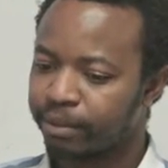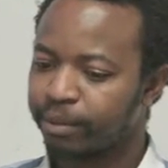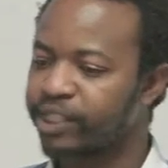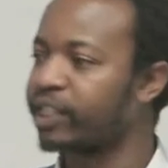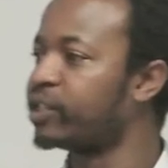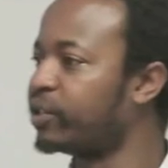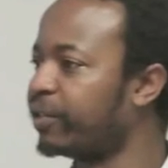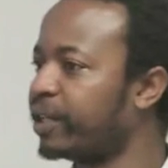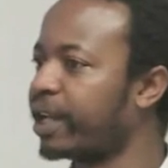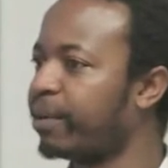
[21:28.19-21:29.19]

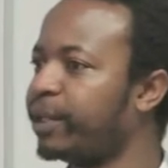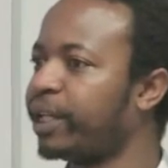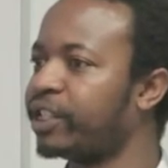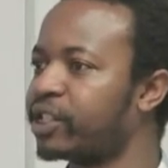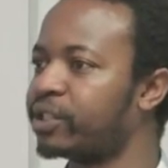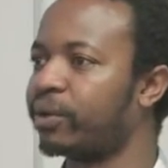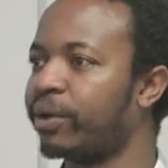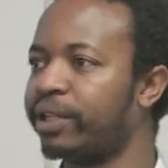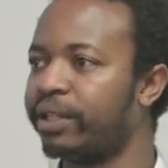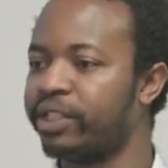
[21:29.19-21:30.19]
message-driven applications
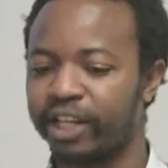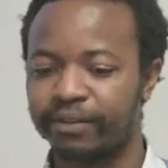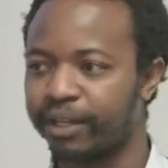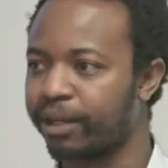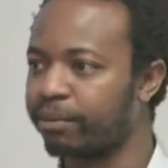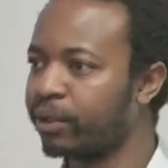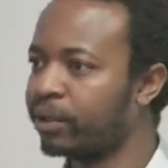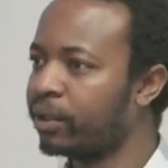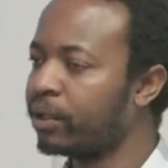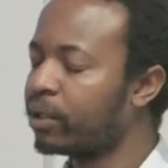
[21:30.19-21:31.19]
on the JVM
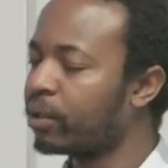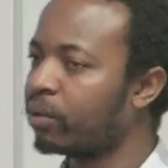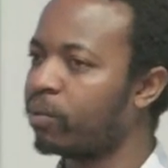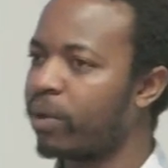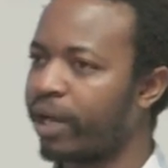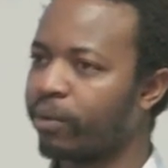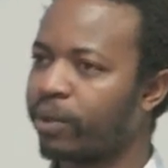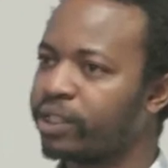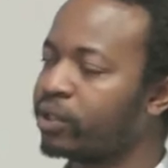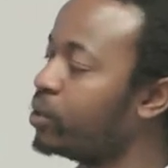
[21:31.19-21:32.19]
why we wanted to